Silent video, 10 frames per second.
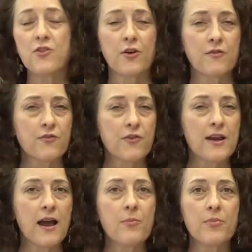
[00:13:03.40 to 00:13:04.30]
you can
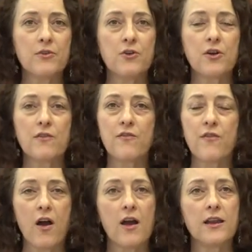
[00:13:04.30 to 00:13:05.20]
free up, you can
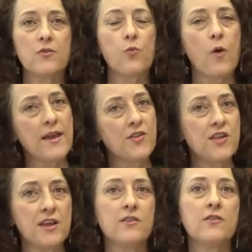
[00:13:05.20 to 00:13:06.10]
find ways
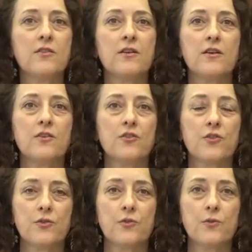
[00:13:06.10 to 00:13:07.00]
in
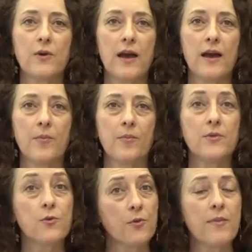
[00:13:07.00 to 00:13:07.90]
to
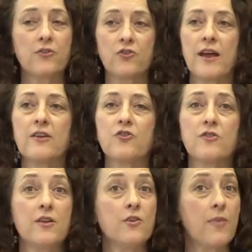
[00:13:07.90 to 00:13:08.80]
your imagination
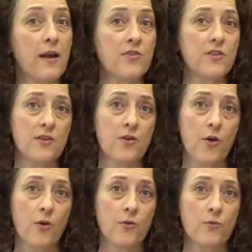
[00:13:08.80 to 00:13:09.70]
that you perhaps didn't
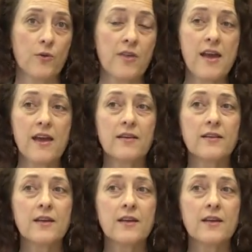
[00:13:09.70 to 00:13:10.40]
know were there.